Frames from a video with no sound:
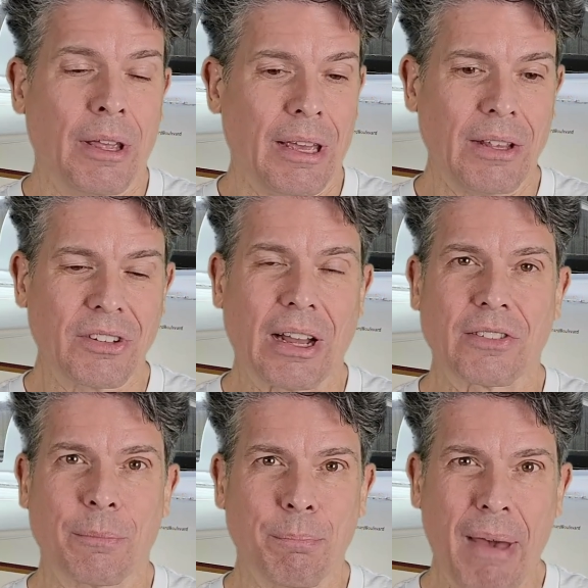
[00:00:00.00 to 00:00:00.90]
It's got
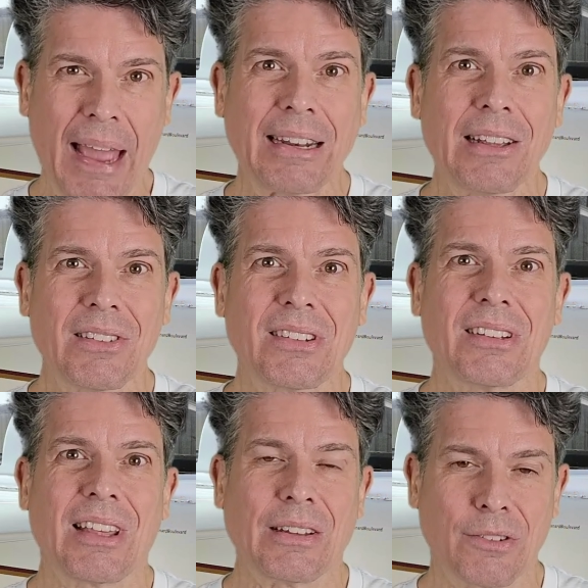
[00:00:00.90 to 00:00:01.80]
some magnets
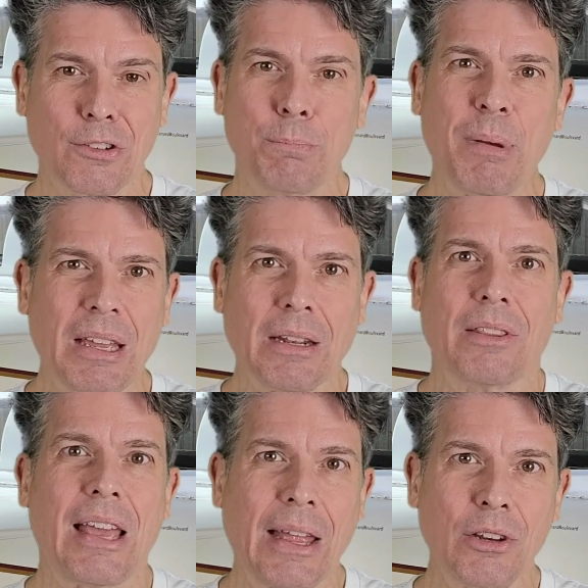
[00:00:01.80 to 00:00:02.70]
that spin.
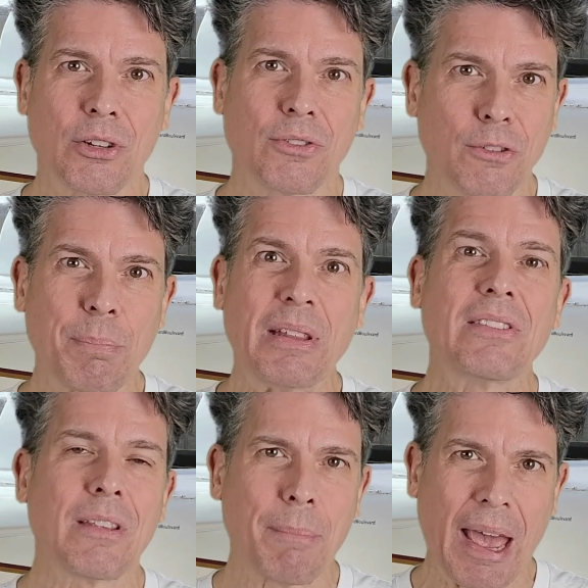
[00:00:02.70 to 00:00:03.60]
The engine
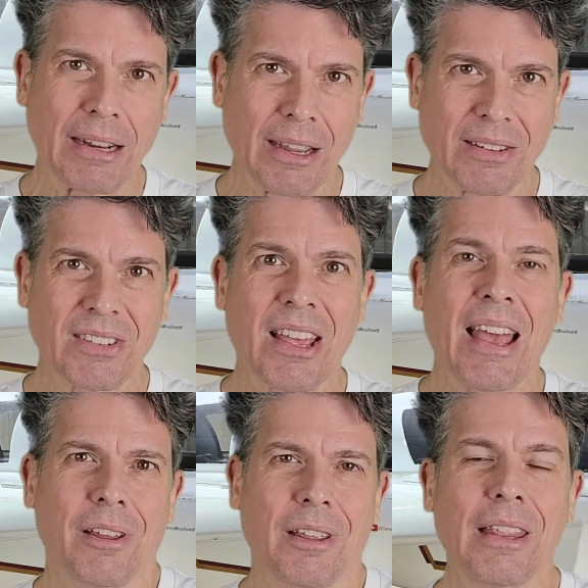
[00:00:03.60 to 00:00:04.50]
spins the magnets,
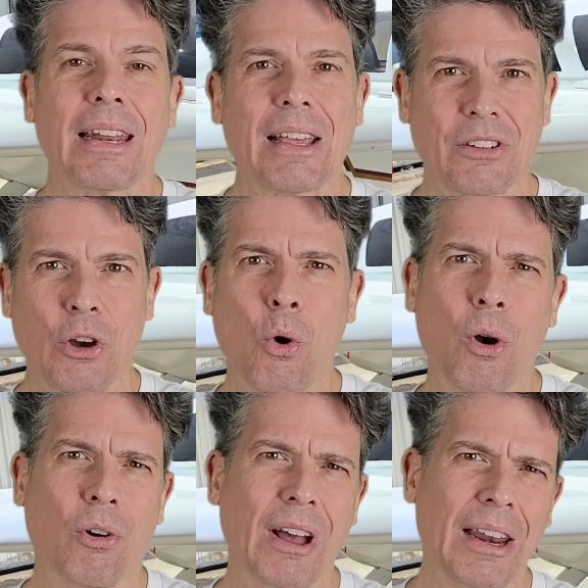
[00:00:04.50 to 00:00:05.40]
and then it has a
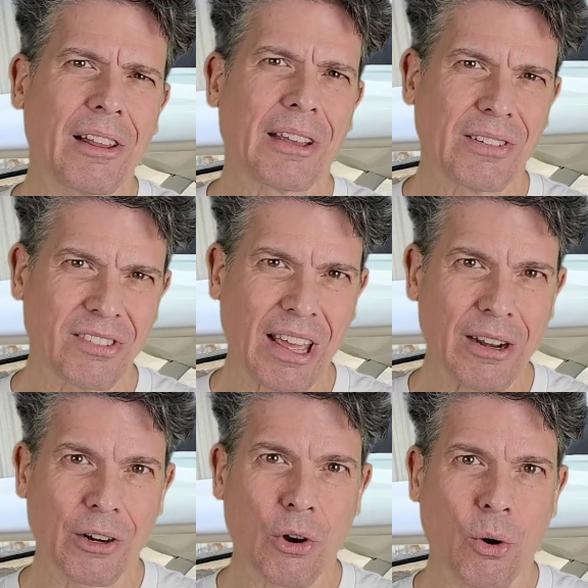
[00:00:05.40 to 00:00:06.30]
coil, kind of like a
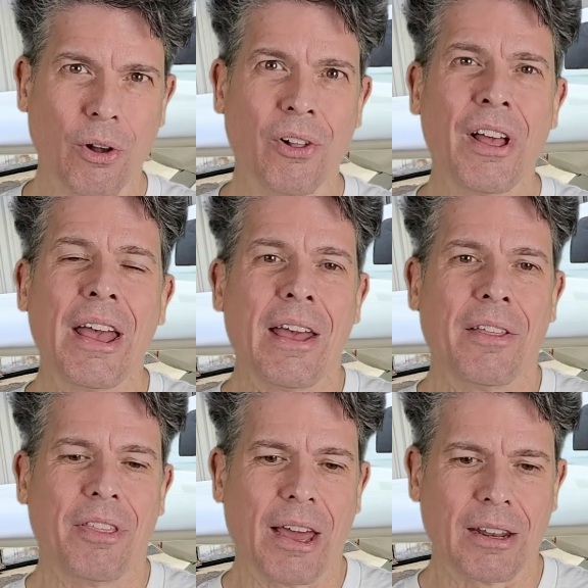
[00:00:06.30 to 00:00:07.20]
stator coil,
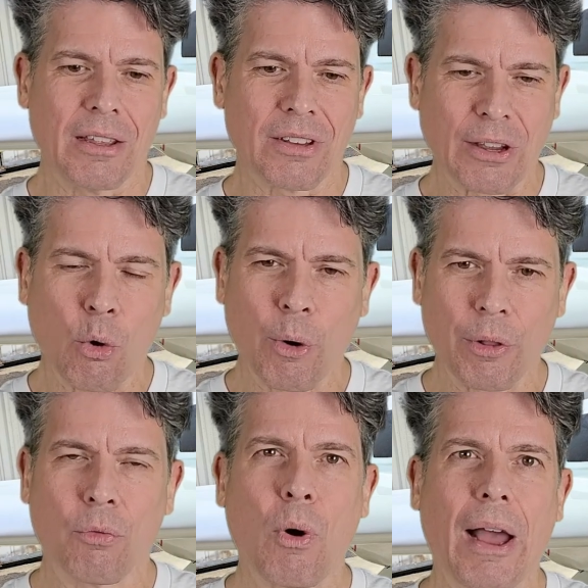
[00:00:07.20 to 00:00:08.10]
that is a coil
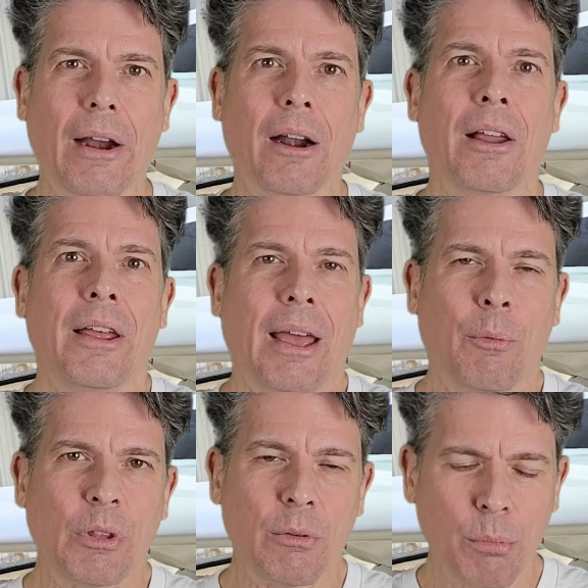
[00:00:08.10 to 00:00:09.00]
of wire. And
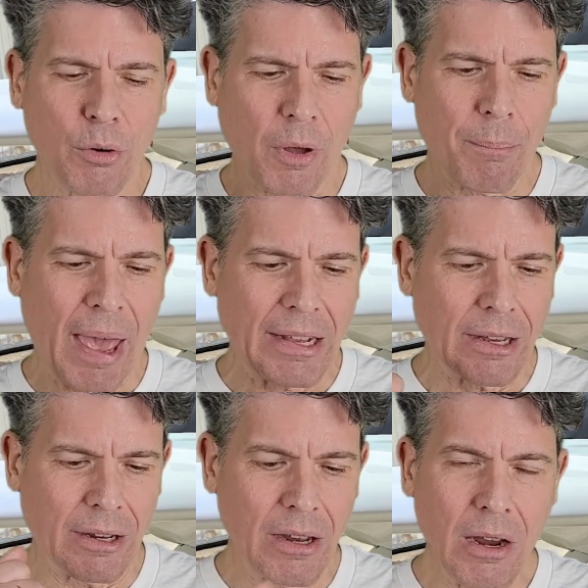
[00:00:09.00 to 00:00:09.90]
when you move a
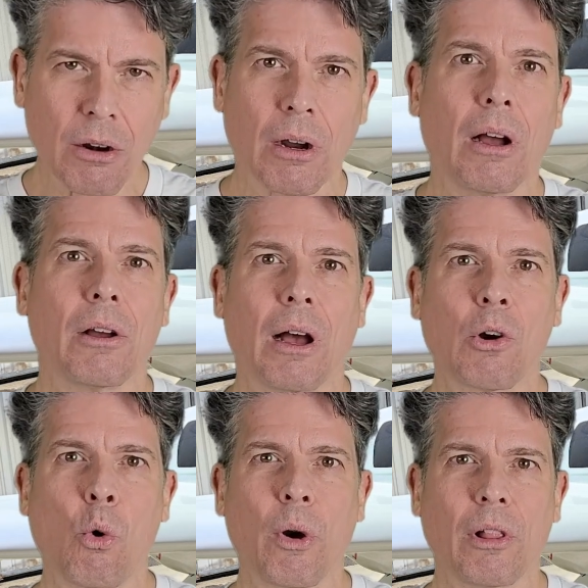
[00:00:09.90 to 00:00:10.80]
magnet near a
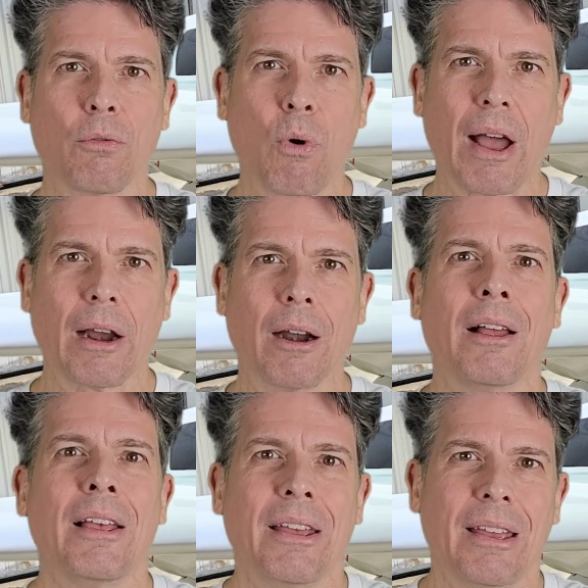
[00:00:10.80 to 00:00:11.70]
coil of wire,
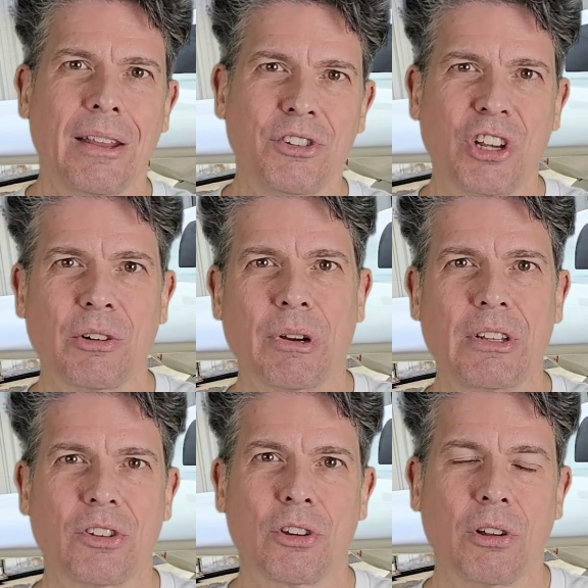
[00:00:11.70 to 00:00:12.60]
it
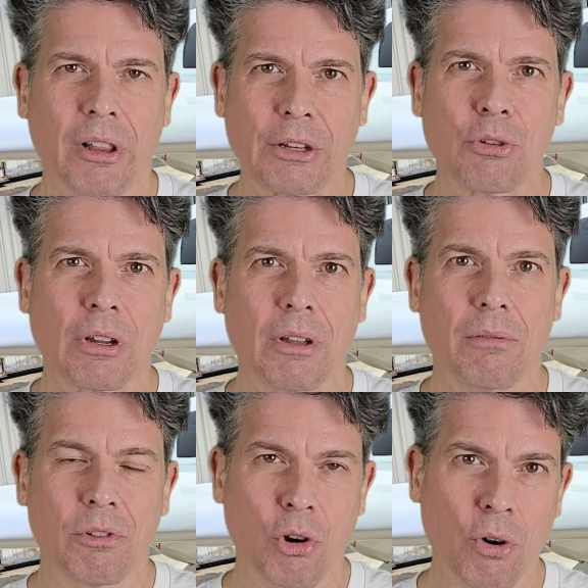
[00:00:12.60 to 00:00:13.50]
generates electric
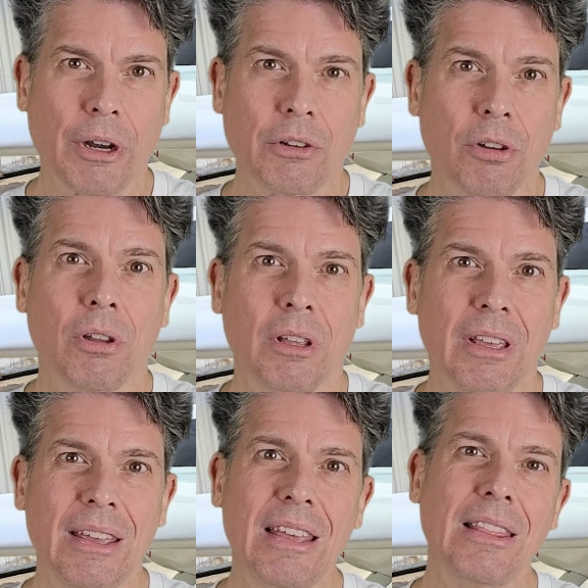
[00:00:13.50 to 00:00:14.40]
current
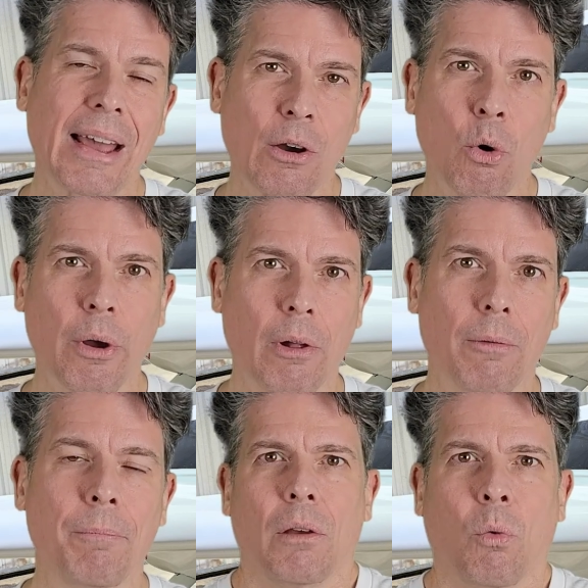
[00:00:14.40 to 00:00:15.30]
in that coil.
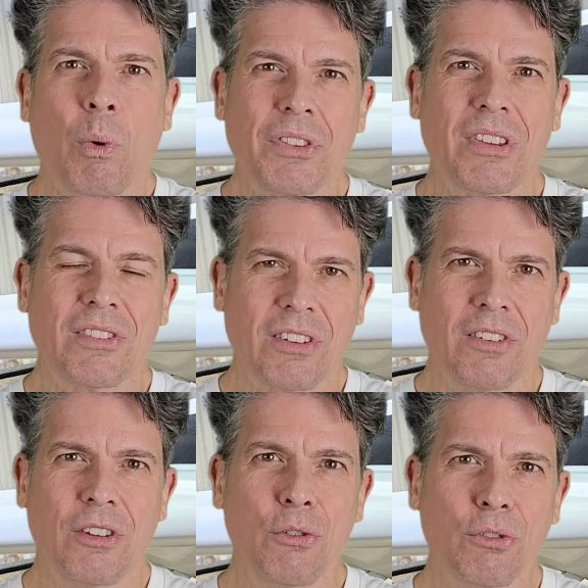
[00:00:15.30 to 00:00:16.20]
What this
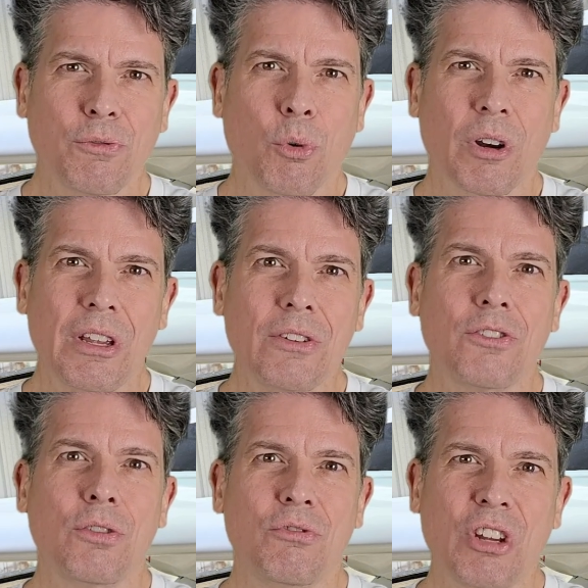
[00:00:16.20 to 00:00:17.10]
is used for is
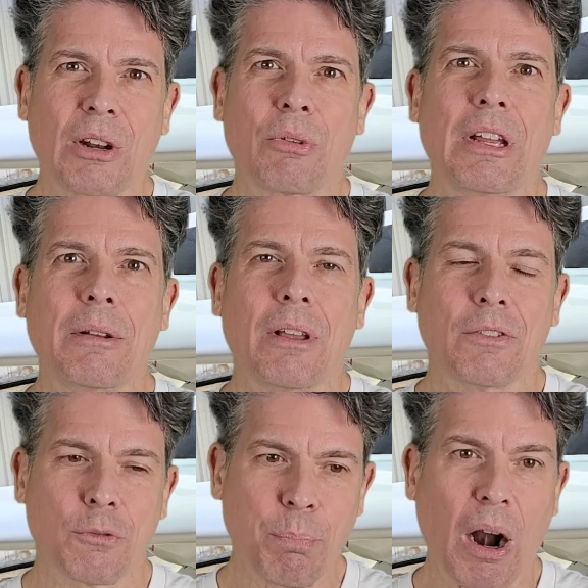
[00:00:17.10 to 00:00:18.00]
to generate
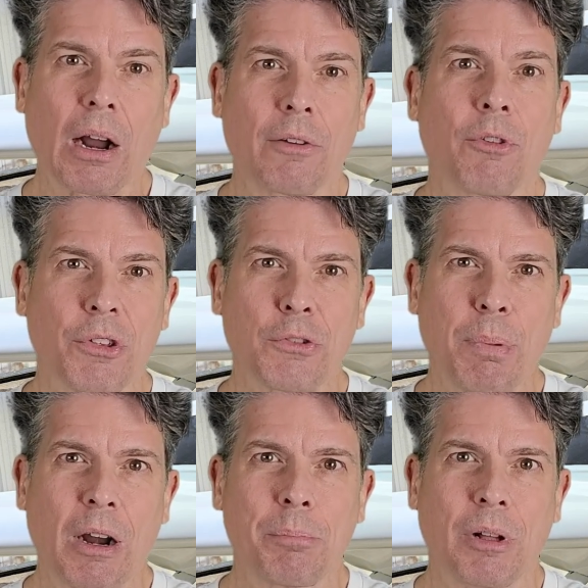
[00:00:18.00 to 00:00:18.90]
spark for the
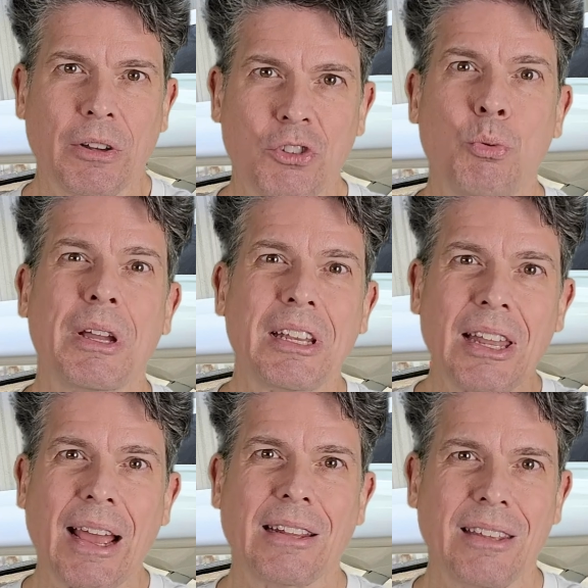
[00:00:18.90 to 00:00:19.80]
spark plugs to
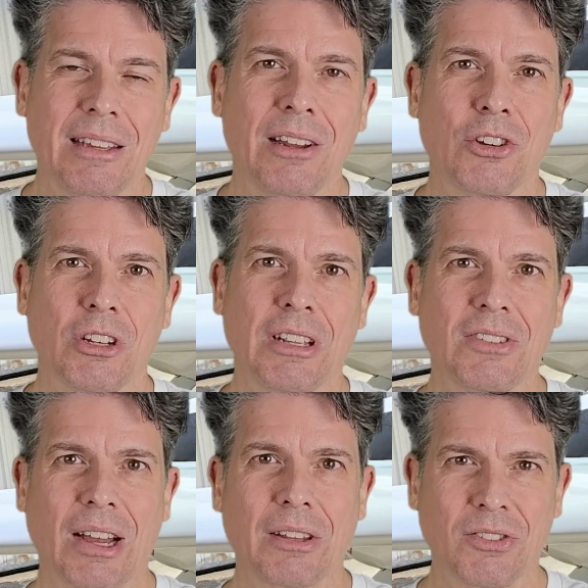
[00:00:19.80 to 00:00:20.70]
ignite the ignition
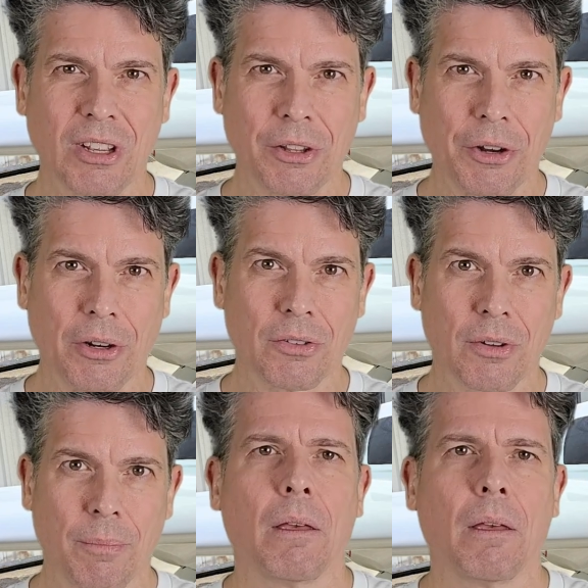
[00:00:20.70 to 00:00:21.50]
inside the cylinders.